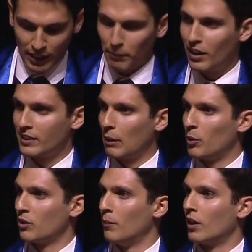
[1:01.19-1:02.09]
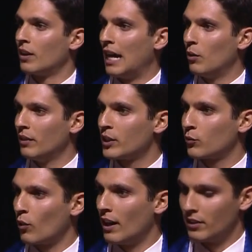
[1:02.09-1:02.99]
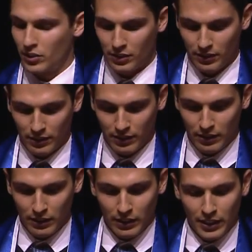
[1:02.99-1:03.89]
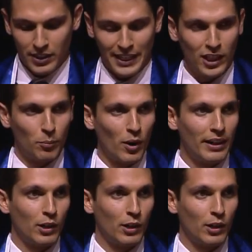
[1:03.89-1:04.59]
because I was among countless friends celebrating